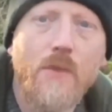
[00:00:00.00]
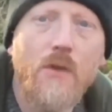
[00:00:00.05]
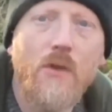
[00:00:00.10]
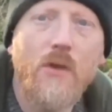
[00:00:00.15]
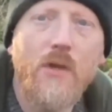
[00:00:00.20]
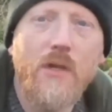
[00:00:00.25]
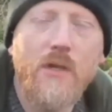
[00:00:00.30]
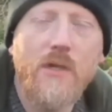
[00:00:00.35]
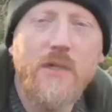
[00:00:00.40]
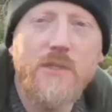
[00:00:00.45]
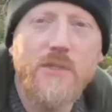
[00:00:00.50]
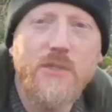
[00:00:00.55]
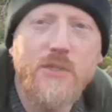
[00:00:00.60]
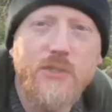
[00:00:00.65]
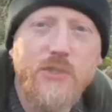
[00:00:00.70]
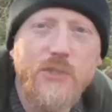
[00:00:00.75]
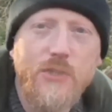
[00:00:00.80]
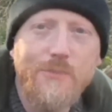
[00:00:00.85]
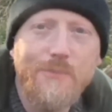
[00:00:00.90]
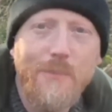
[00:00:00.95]
Right guys,
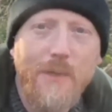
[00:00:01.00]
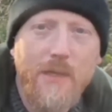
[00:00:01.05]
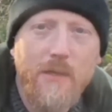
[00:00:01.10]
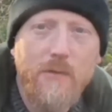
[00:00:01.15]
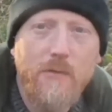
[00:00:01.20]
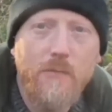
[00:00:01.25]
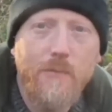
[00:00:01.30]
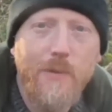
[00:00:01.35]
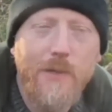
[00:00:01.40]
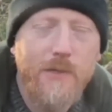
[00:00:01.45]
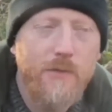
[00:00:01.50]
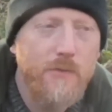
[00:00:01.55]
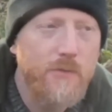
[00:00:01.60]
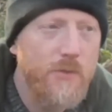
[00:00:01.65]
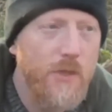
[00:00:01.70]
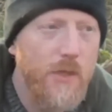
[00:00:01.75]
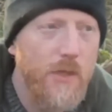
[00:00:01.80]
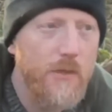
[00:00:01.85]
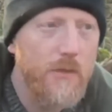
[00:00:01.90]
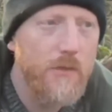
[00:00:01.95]
as you may or may
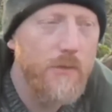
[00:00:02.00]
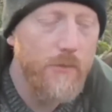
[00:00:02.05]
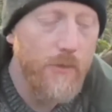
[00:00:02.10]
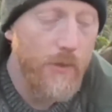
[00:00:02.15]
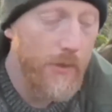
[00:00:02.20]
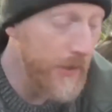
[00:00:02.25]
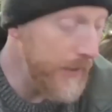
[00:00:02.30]
not know,